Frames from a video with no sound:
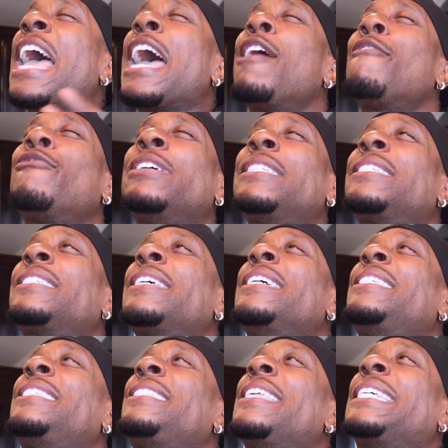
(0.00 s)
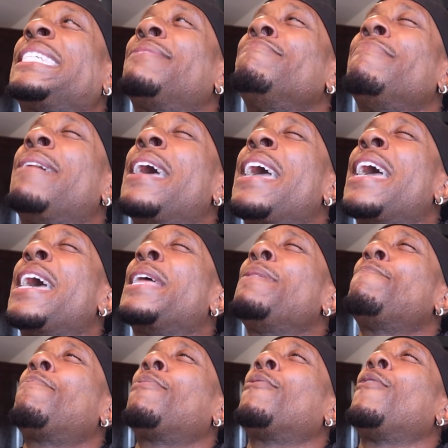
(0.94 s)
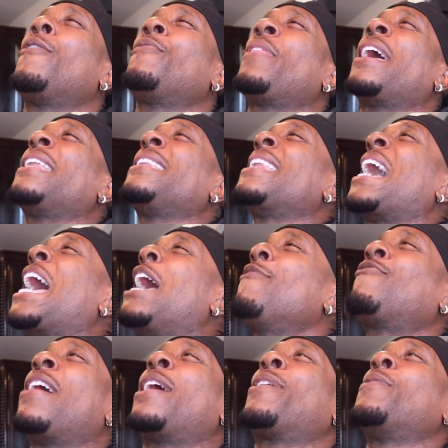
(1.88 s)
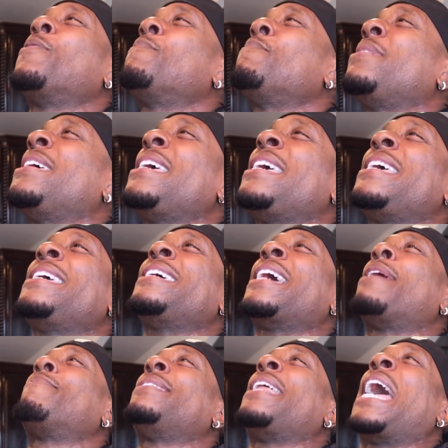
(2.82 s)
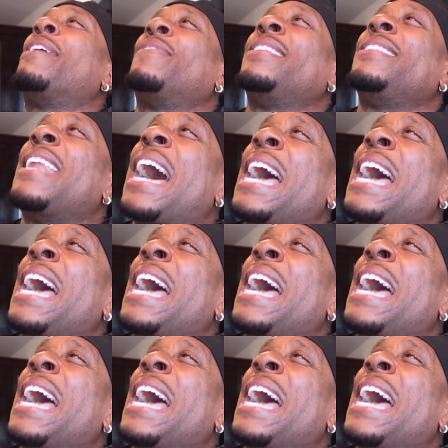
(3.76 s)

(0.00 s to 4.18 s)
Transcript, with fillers: Every since this man pulled that knife out on me, I've been having